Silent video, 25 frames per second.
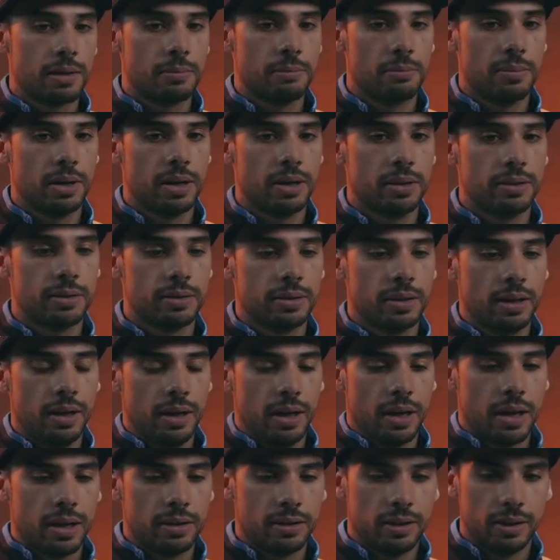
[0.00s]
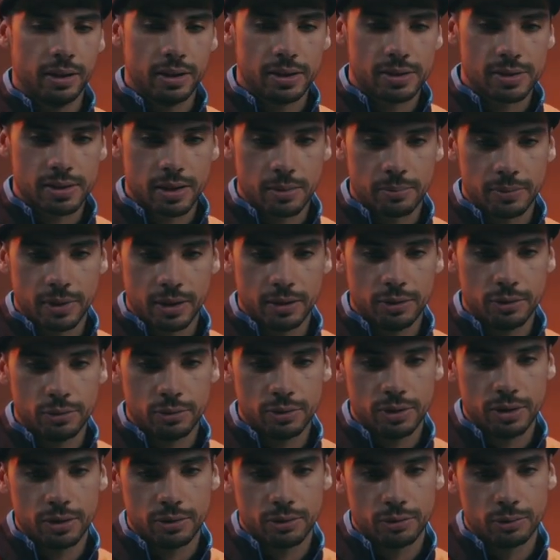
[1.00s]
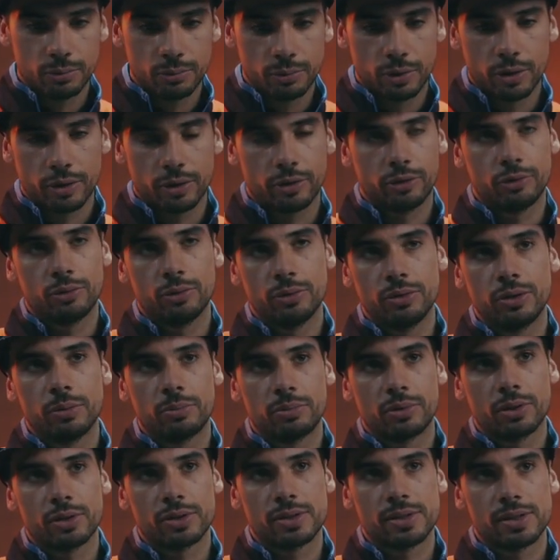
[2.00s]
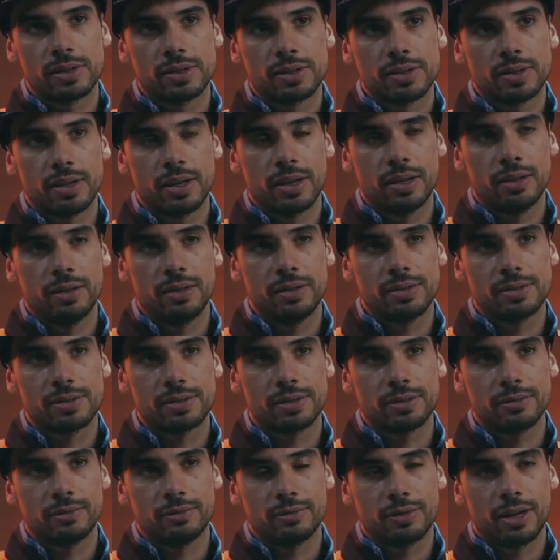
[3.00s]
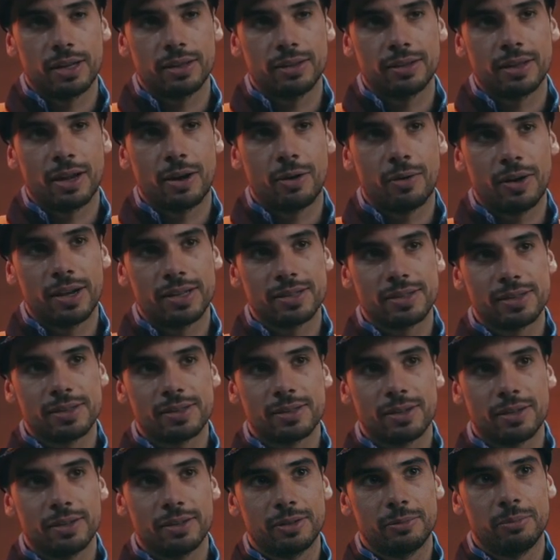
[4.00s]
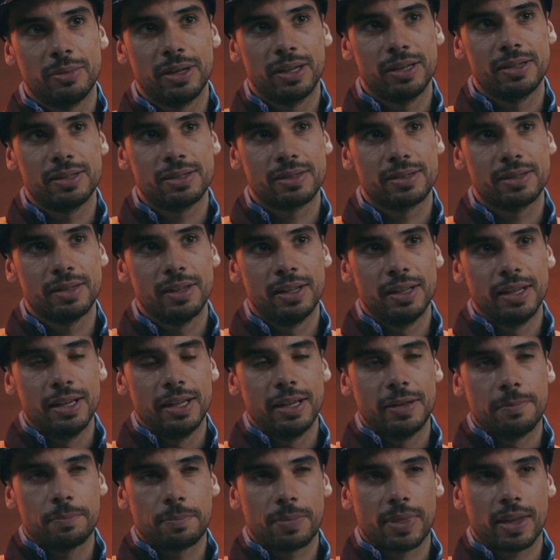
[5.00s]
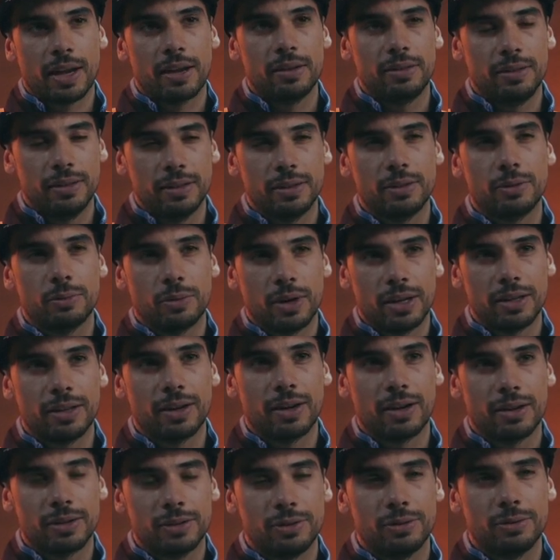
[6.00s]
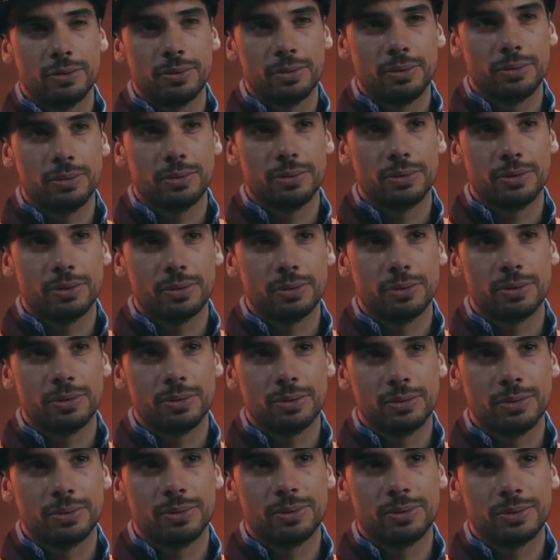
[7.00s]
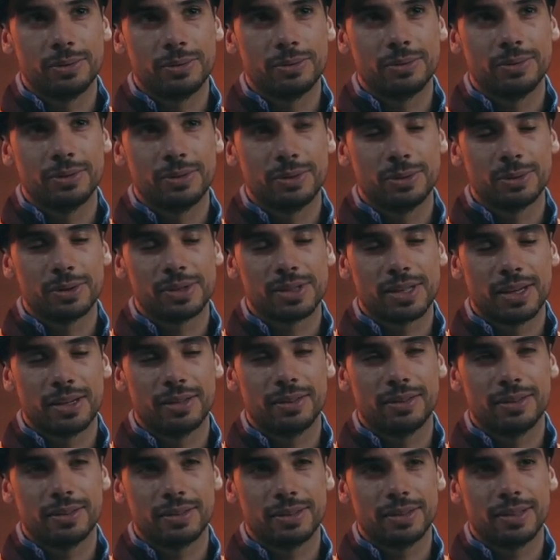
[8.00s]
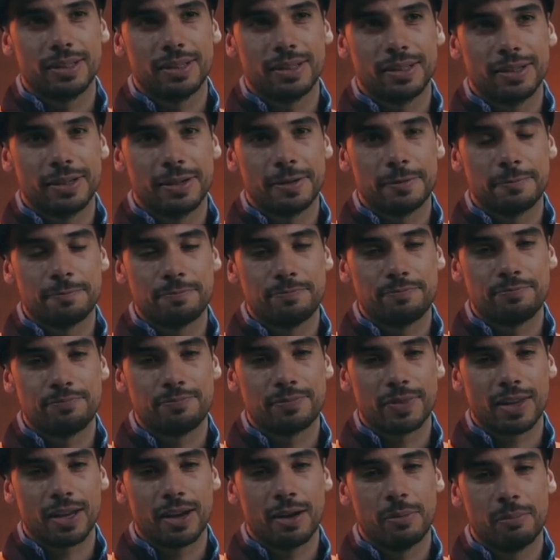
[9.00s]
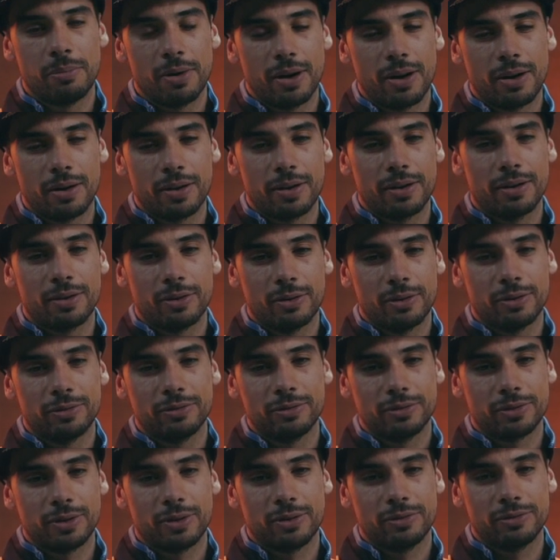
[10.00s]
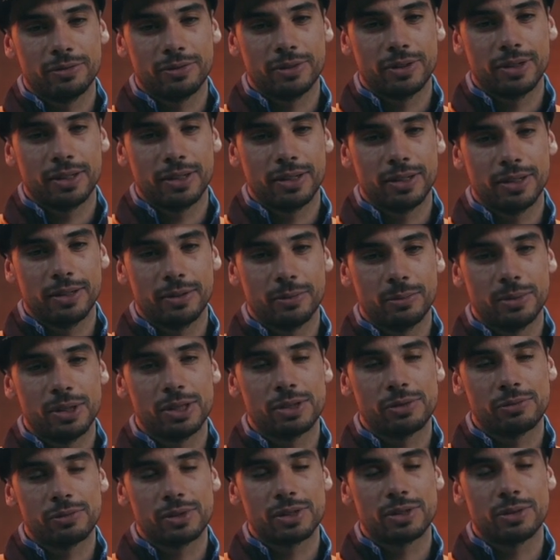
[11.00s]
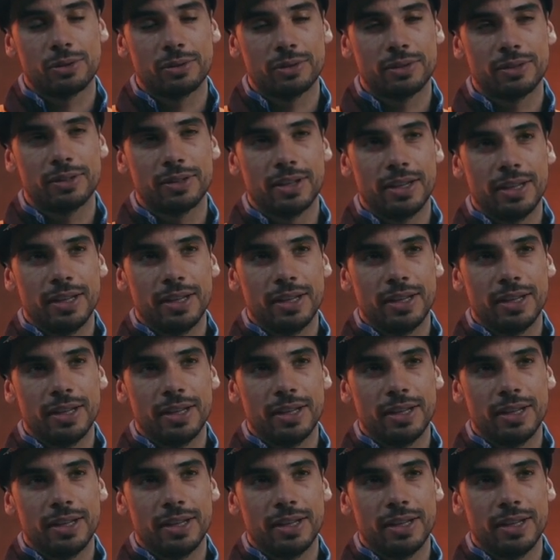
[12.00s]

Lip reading: But I think it's something you need to work through the process, and it's right now as a start base, I think, quite hard to set a bar of which result